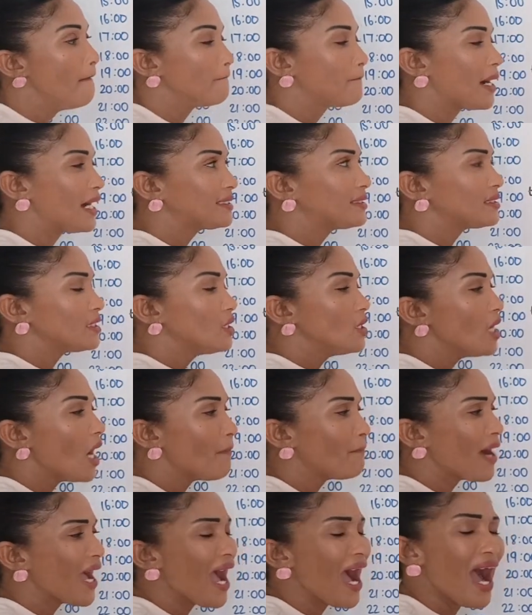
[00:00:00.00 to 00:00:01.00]
But
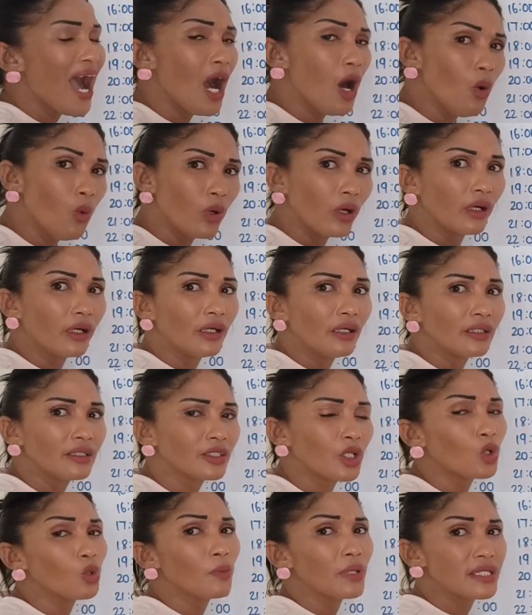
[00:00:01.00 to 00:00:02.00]
my hour
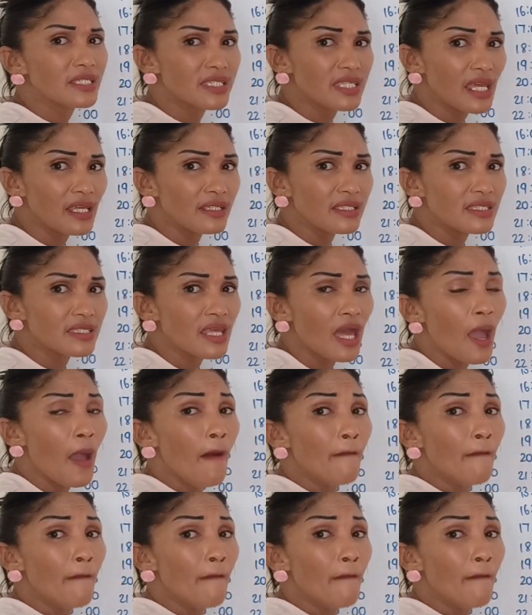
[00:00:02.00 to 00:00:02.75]
don't make sense.